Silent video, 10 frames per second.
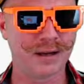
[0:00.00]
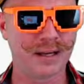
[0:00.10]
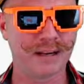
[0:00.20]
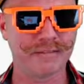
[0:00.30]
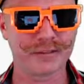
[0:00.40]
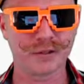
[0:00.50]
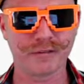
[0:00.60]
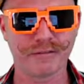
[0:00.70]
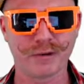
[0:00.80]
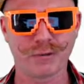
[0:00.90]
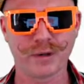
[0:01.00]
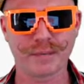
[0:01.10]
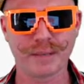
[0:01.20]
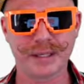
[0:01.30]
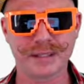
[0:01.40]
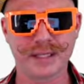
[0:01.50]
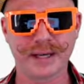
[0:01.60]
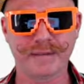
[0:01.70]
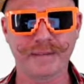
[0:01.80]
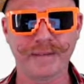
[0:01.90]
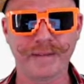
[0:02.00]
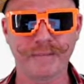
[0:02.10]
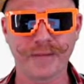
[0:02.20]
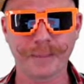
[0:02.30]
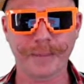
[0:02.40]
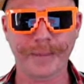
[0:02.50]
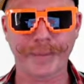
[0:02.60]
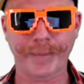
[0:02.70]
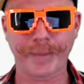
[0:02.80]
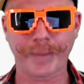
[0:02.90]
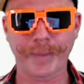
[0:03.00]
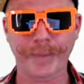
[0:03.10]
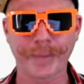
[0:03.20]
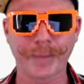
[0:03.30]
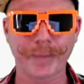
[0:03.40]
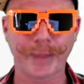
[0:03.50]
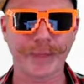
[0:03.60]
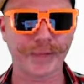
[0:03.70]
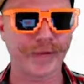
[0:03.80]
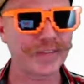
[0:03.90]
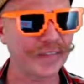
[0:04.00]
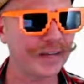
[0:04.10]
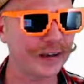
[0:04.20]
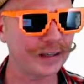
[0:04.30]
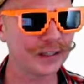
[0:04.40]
have sort of one pink snake there, one pink snake there, one pink snake there.